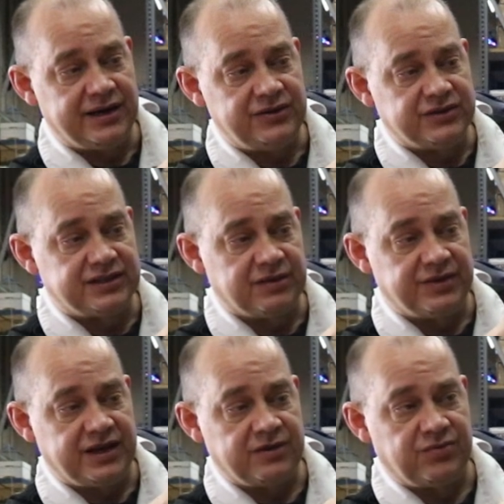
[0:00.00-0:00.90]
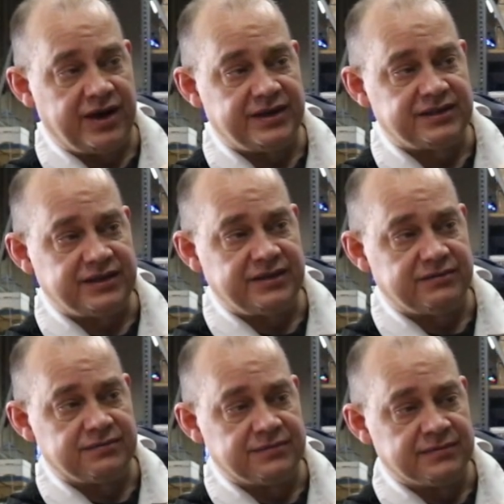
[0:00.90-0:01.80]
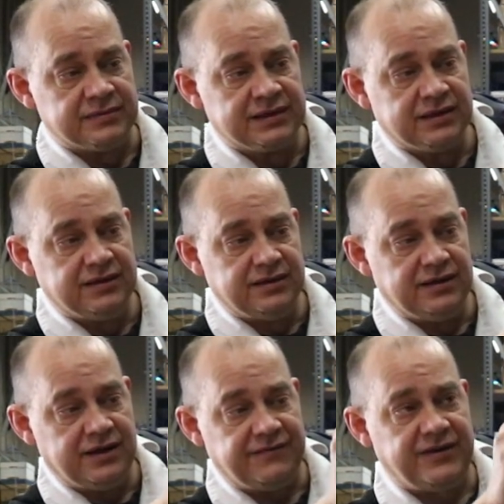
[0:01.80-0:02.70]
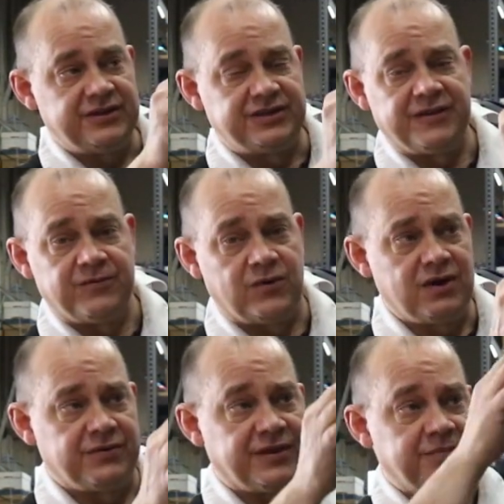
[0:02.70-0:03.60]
using some of the other brands, and I find there's nothing wrong with